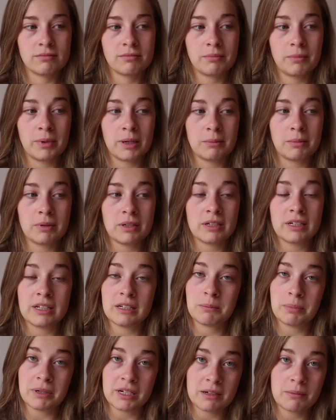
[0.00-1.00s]
maybe
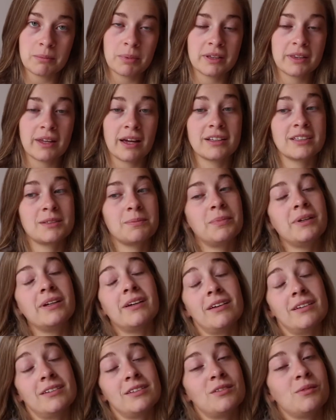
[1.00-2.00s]
need be, but that's
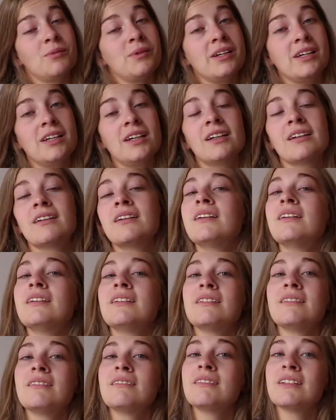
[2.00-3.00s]
because we
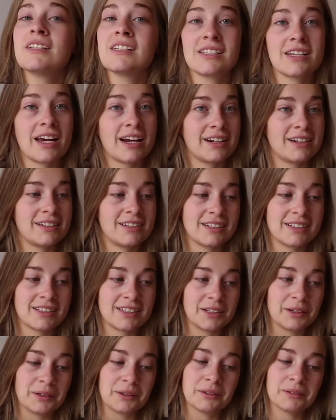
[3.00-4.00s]
decided to
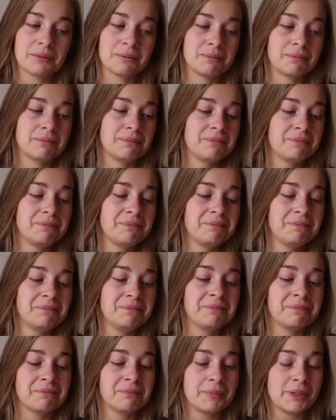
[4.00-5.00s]
still
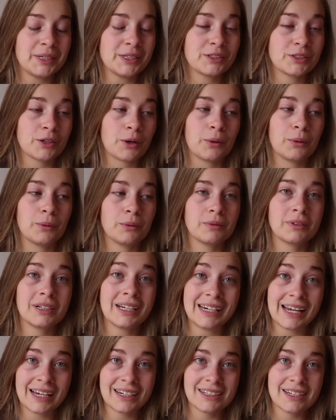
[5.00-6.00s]
be so
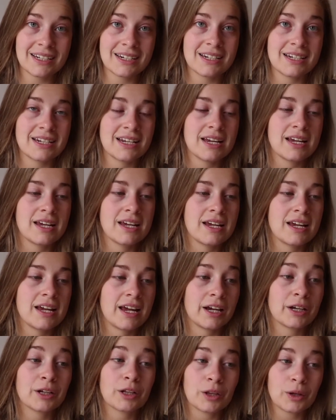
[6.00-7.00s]
connected
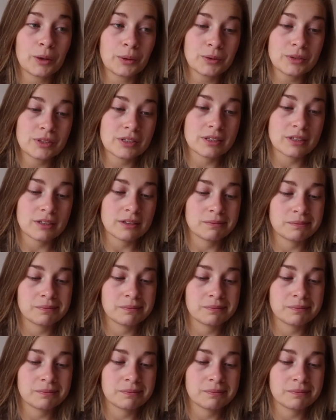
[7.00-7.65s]
and close.